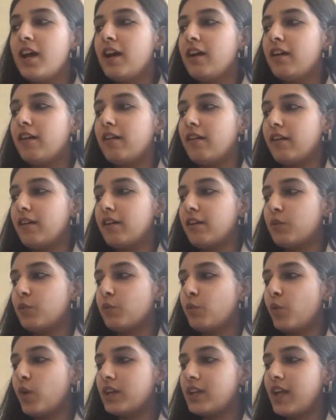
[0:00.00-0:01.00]

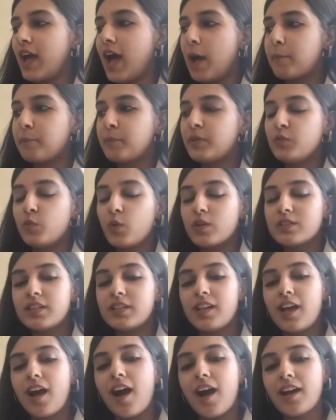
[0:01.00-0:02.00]
What happened was
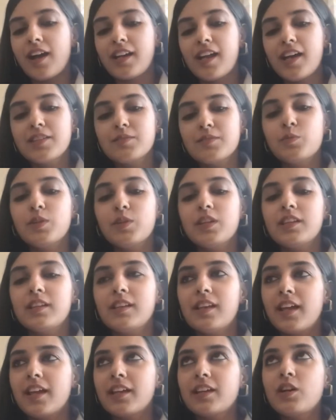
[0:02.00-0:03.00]
that art has
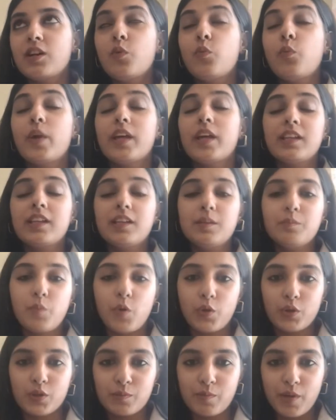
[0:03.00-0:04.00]
been like a very
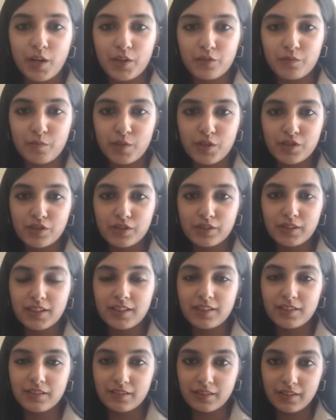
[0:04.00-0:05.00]
important part of my
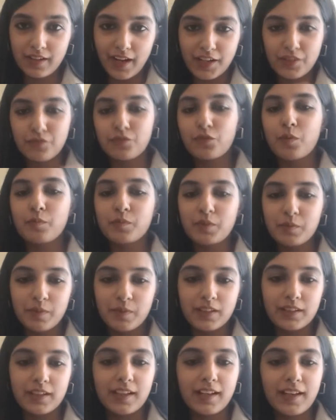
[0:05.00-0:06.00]
journey right from the
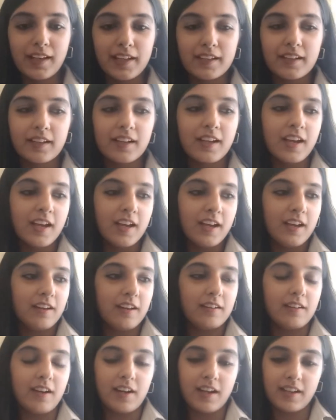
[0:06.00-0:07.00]
beginning. Like,
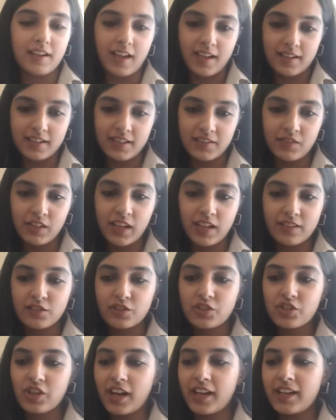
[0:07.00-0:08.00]
even as
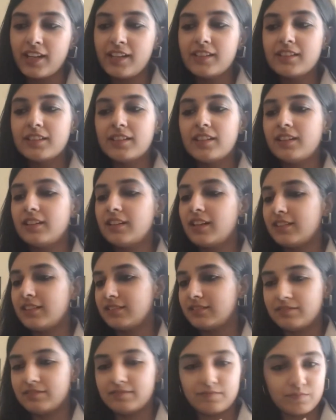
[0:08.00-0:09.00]
a child,
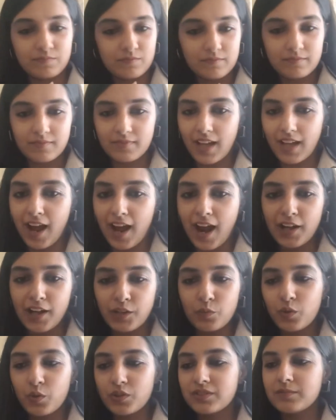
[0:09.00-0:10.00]

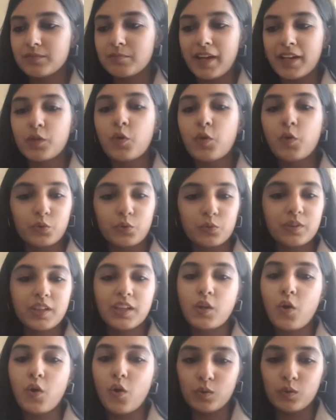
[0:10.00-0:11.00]
art was my go-to
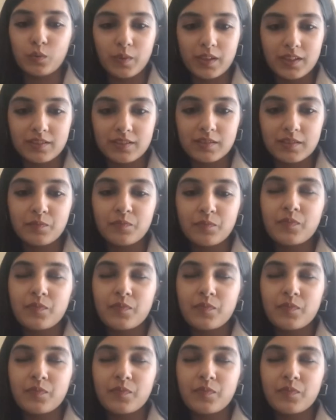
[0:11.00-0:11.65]
thing always.